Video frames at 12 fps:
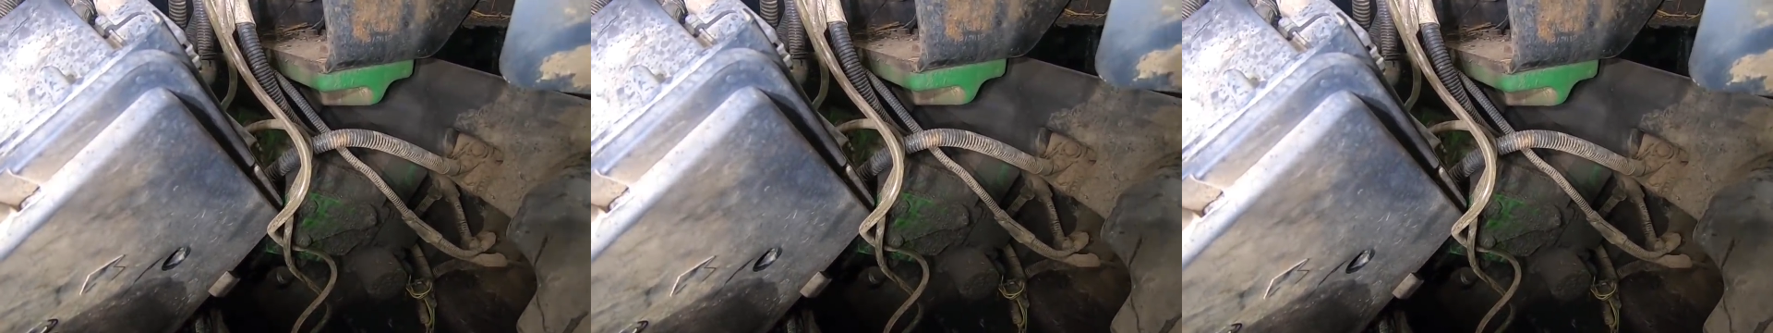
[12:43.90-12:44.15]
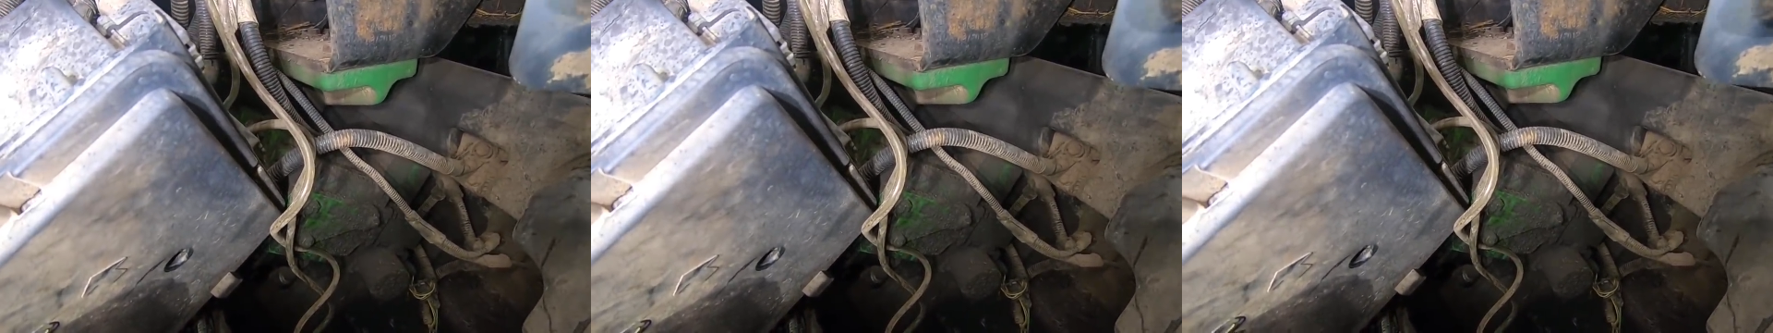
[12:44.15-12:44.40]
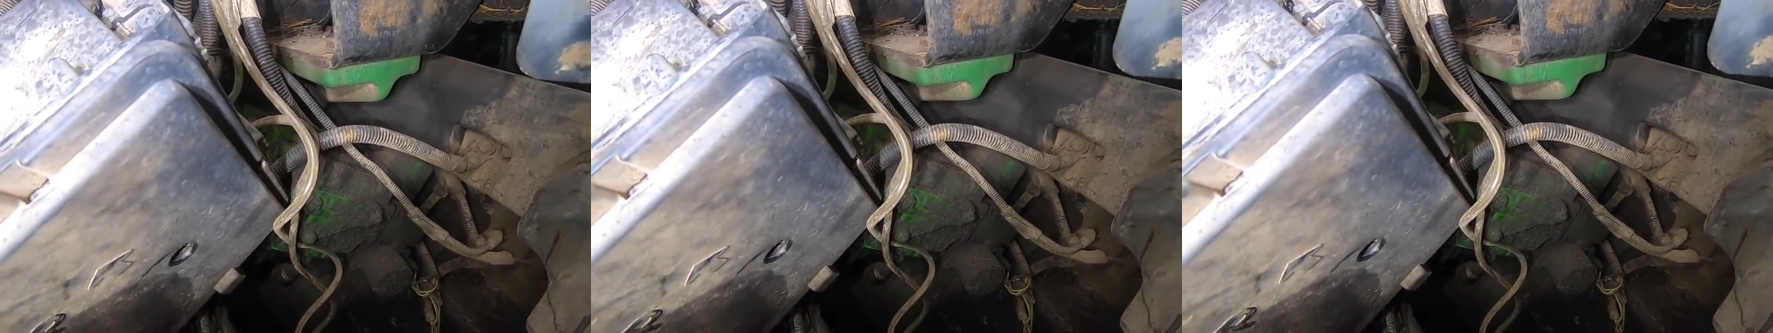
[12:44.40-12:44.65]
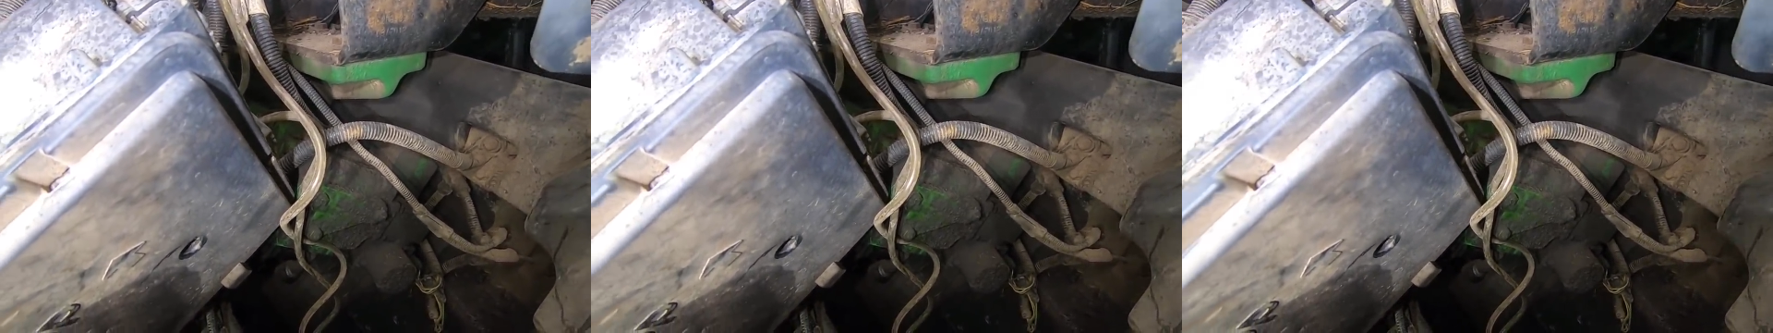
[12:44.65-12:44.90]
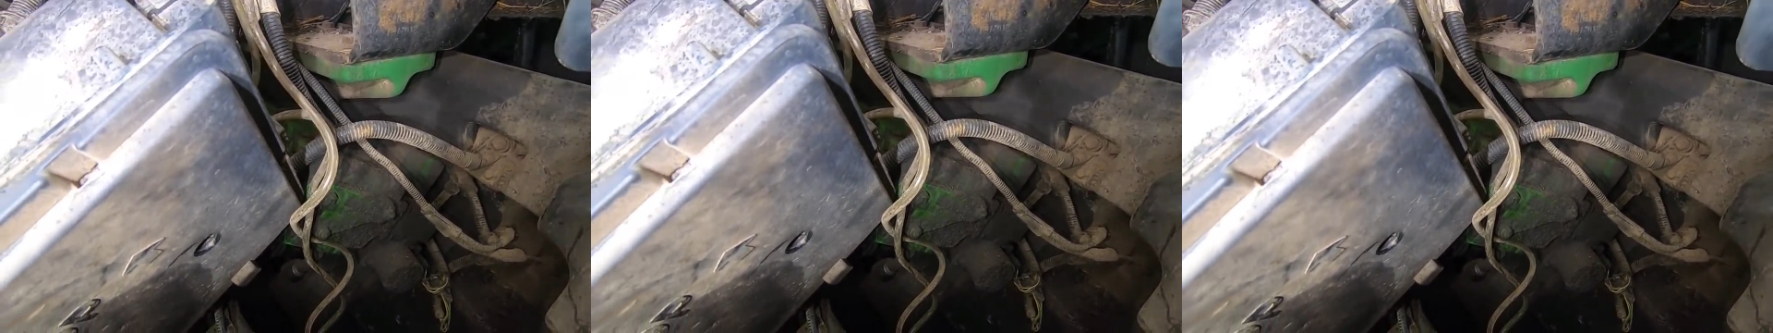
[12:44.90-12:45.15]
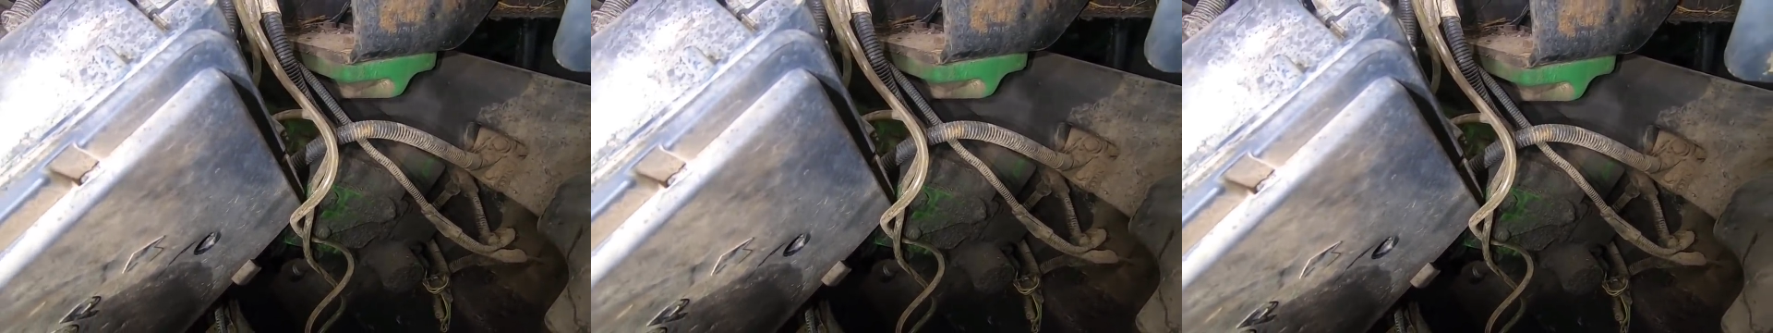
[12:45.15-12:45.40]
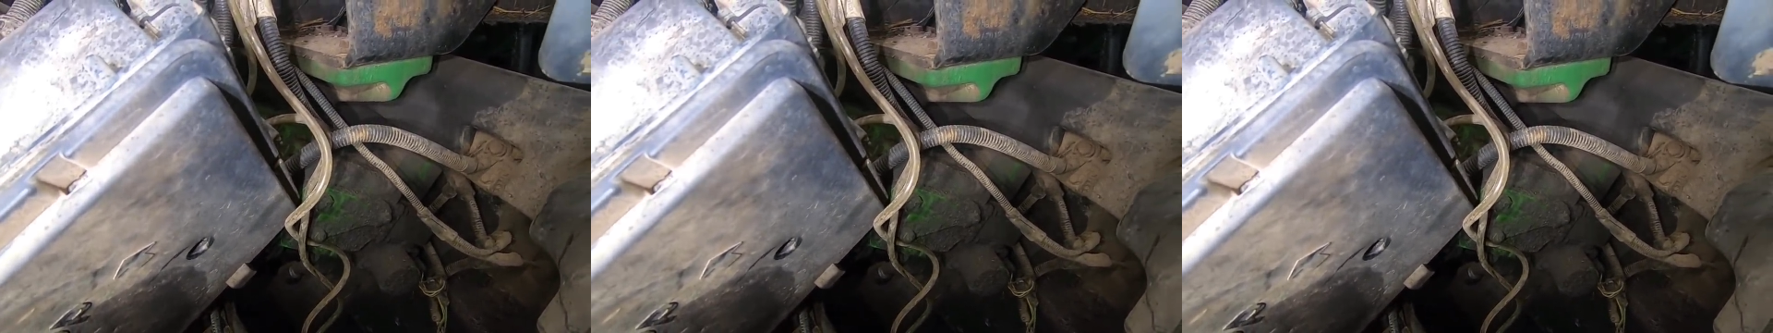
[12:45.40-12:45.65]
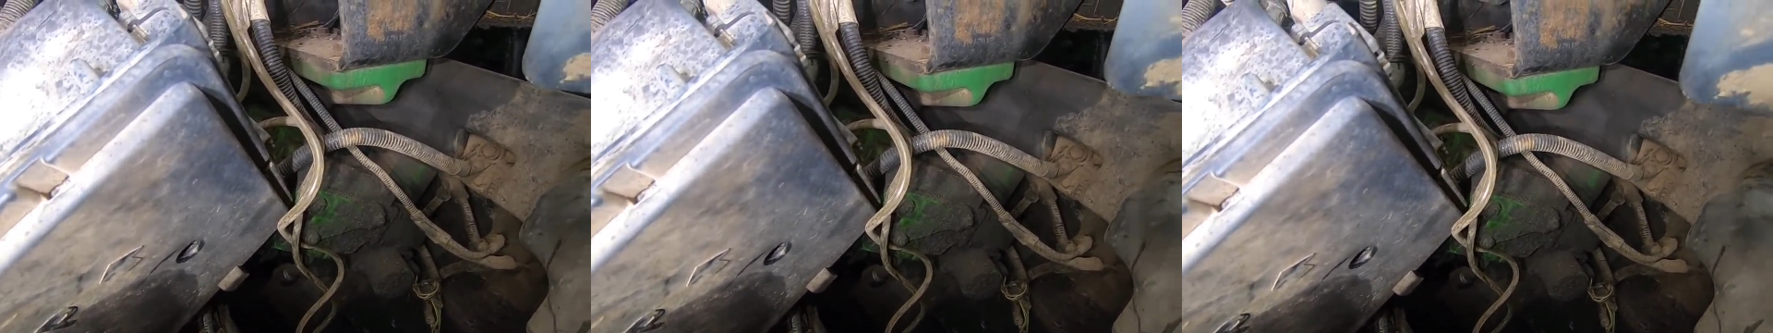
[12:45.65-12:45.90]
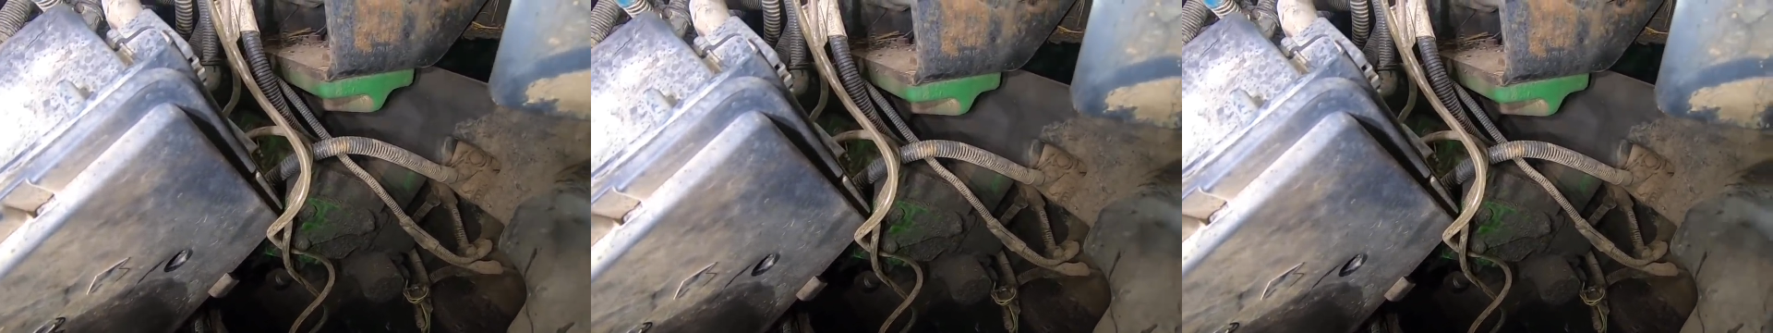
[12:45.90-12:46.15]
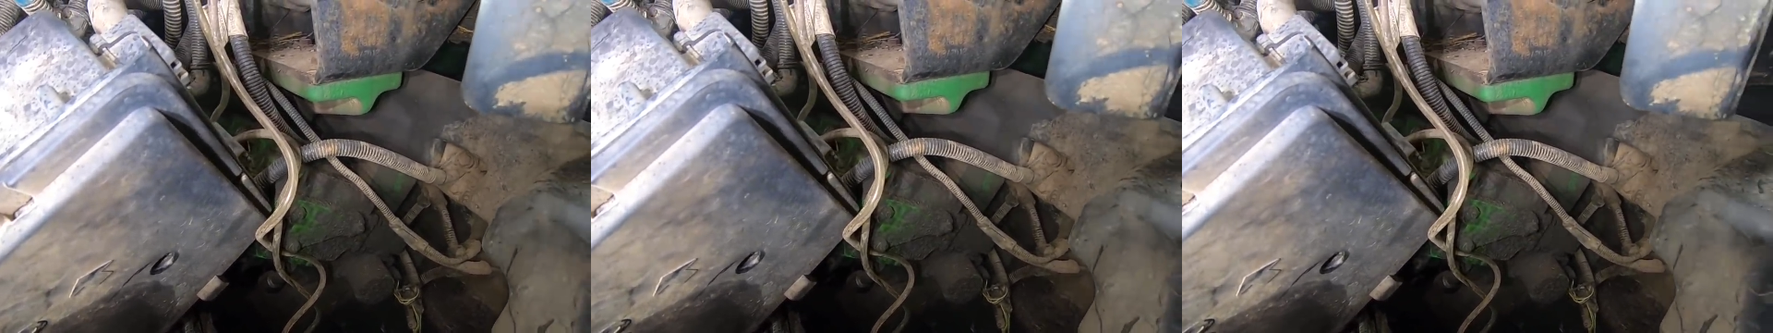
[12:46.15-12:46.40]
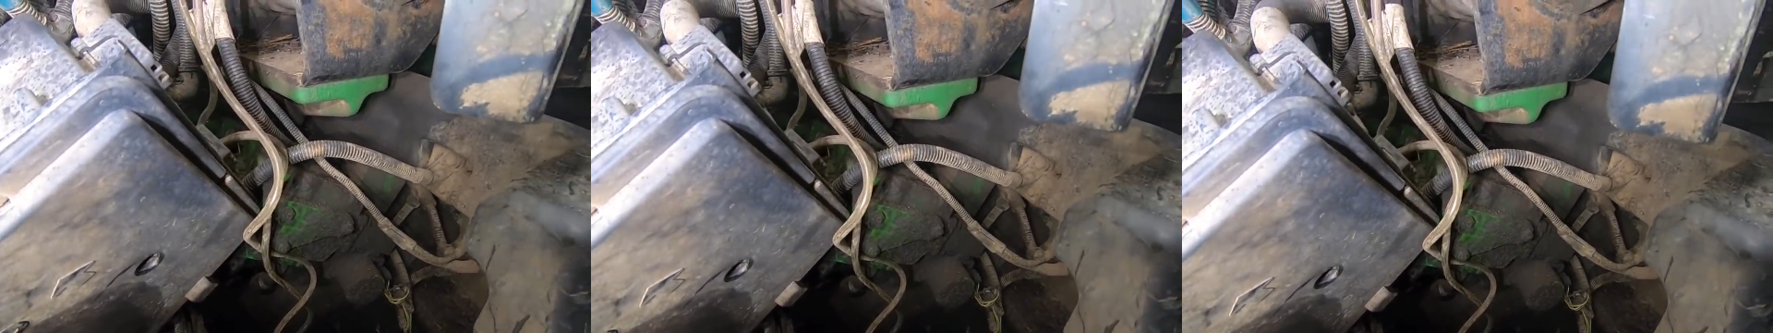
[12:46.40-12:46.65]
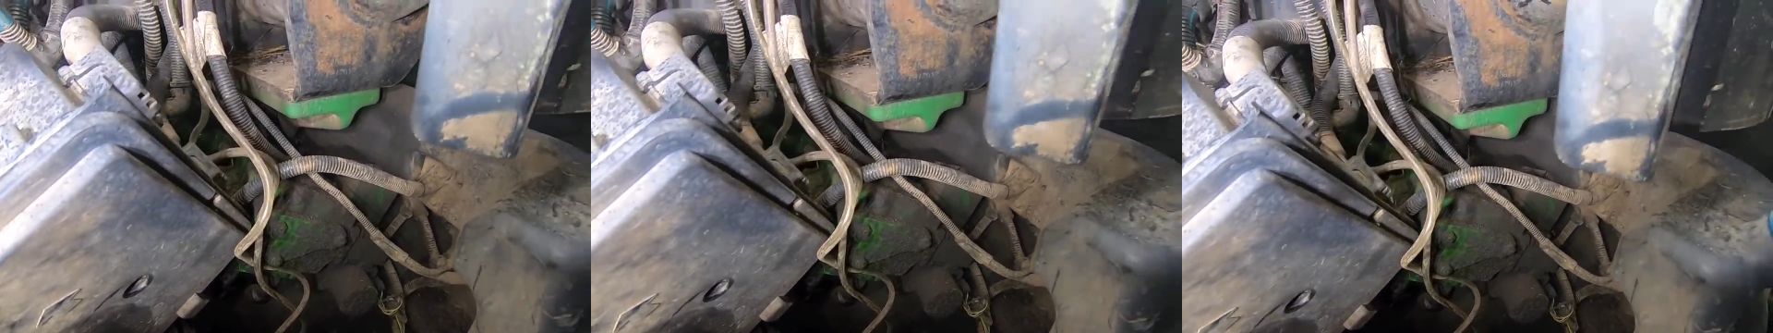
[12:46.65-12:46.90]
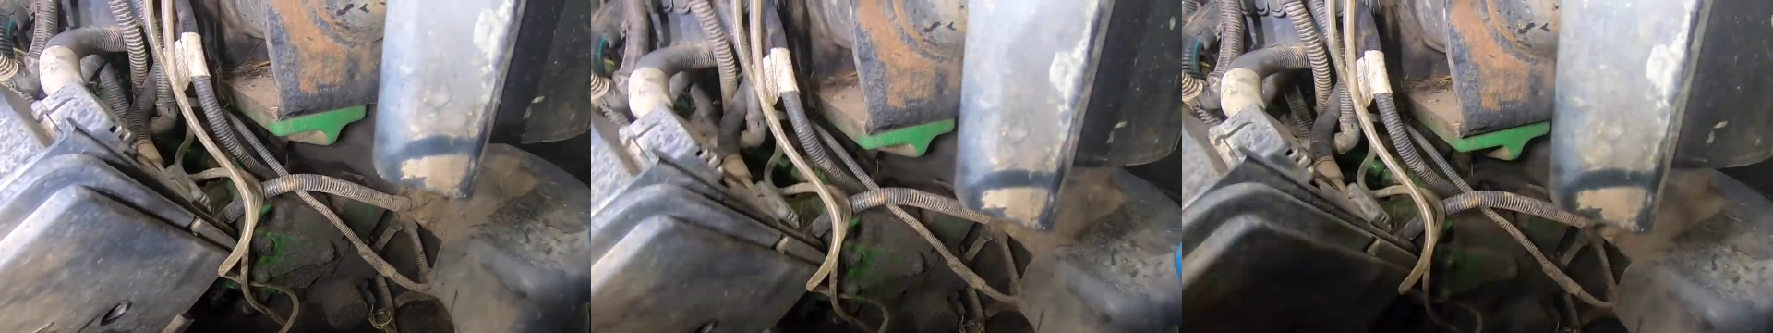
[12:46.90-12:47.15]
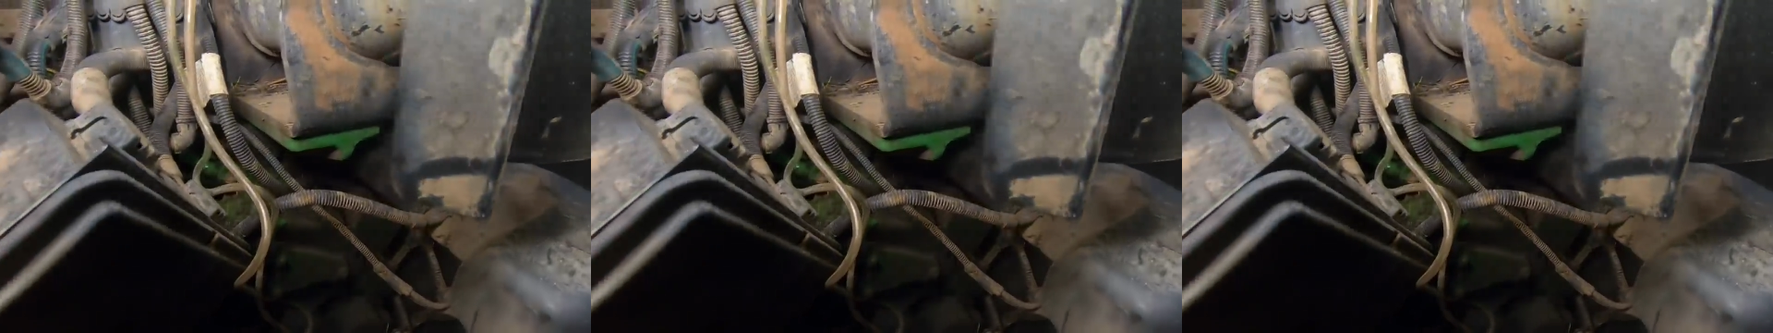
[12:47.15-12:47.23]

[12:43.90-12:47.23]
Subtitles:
Nobody's mouth can be seen.